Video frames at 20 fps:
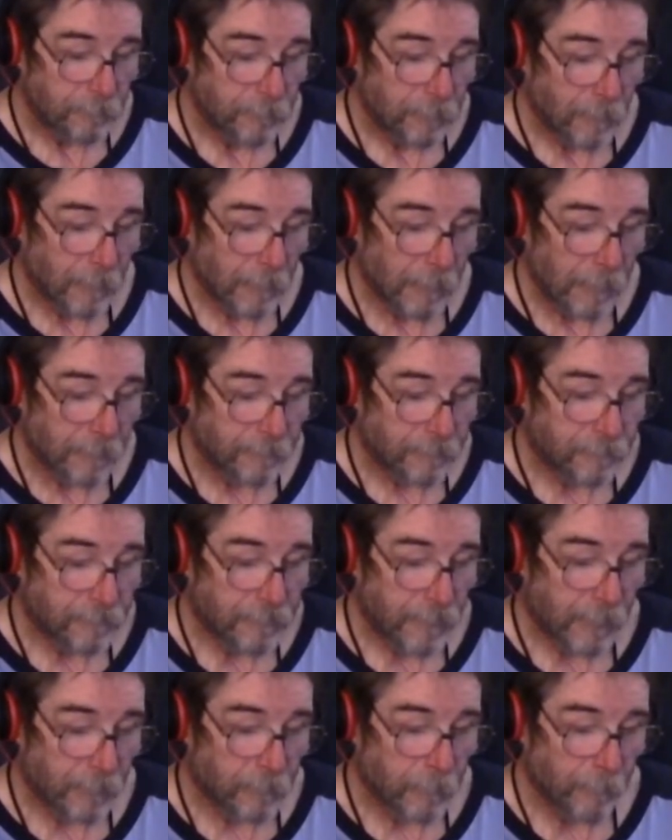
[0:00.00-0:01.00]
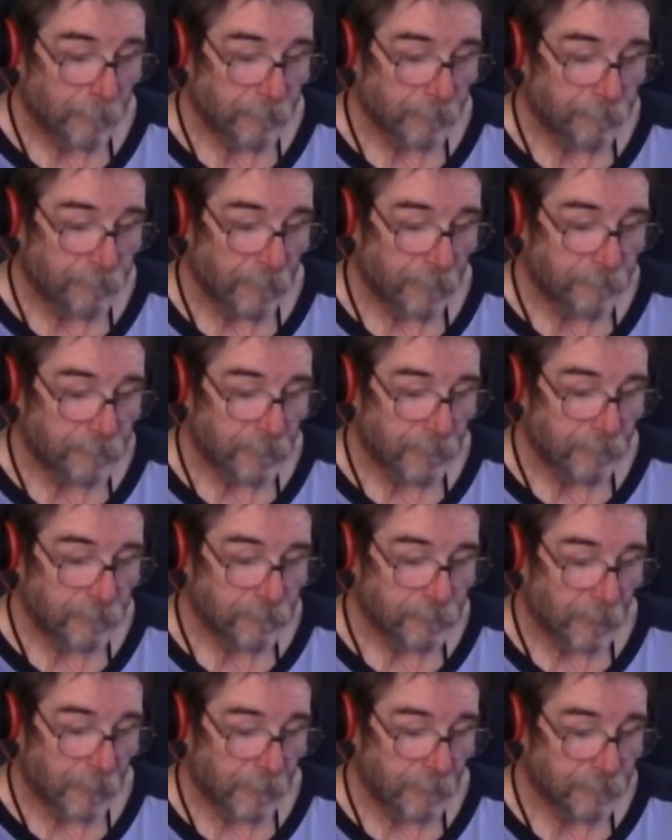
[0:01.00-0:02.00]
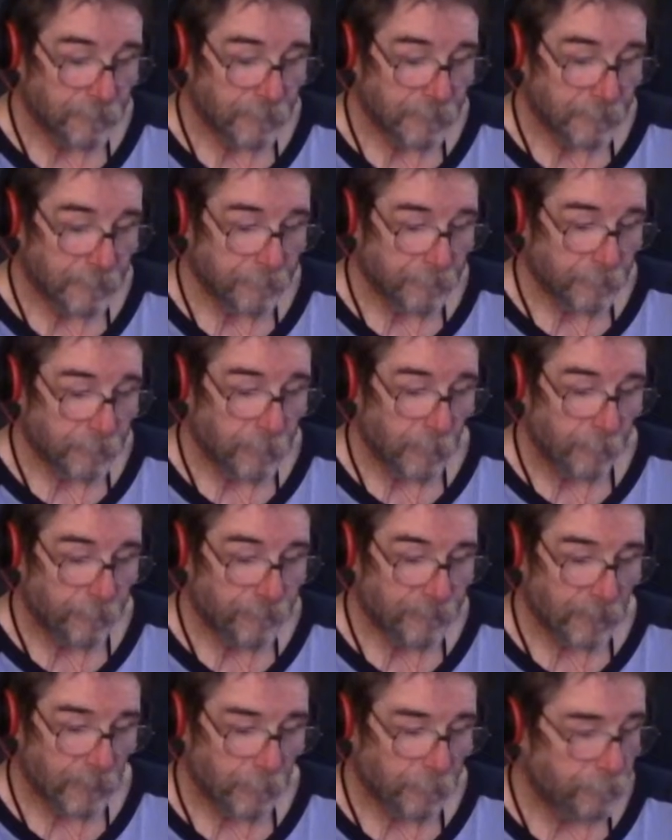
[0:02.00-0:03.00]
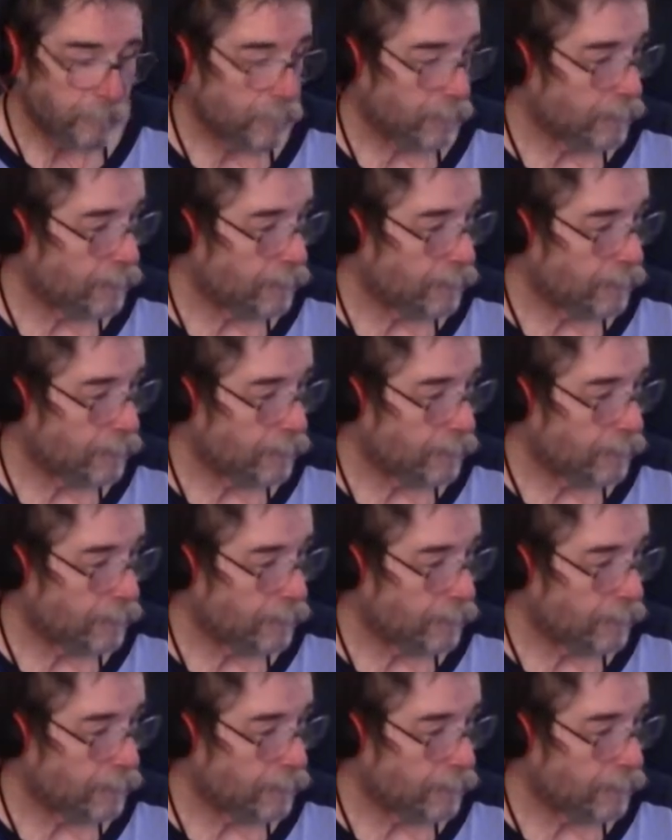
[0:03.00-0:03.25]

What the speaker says: that's 10 groups of 50, so I can set different groups up,